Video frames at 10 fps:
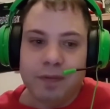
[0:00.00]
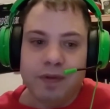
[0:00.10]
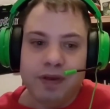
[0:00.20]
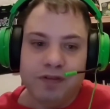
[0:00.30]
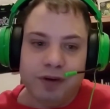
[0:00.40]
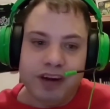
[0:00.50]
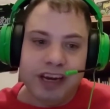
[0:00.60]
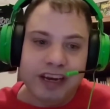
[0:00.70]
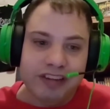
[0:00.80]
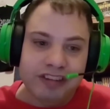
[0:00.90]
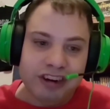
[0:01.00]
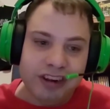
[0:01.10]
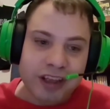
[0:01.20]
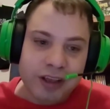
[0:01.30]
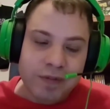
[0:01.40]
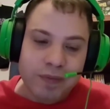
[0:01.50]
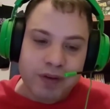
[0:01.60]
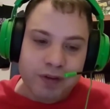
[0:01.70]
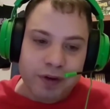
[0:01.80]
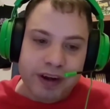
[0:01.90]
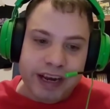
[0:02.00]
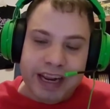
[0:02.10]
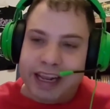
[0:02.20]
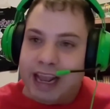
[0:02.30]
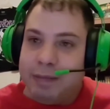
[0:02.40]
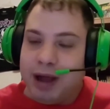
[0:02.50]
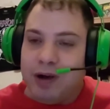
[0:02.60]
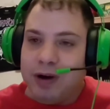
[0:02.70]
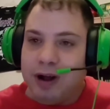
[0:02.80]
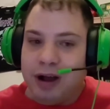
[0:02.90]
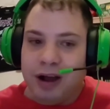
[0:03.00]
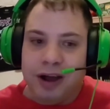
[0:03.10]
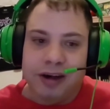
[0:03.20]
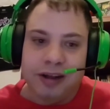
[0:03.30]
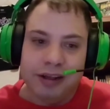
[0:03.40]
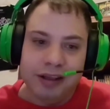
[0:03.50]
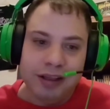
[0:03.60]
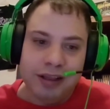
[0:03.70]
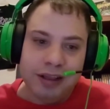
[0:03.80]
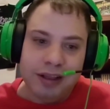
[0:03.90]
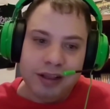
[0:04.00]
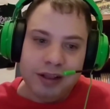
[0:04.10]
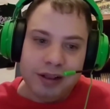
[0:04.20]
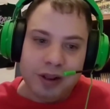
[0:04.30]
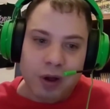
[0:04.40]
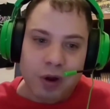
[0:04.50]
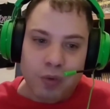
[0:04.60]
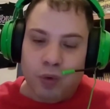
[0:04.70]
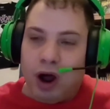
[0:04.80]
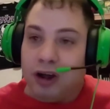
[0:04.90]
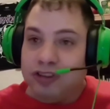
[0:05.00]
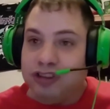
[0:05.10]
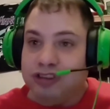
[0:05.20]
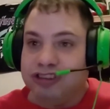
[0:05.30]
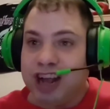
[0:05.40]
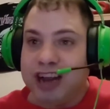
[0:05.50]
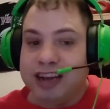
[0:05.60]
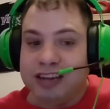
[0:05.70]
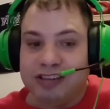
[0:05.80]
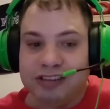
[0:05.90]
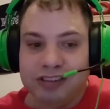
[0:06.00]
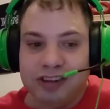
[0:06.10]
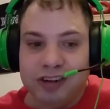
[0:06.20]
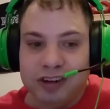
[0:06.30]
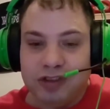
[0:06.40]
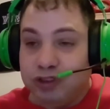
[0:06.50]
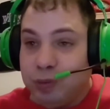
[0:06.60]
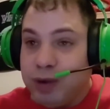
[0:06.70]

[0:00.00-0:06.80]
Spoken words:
before he came out on Raw to challenge Drew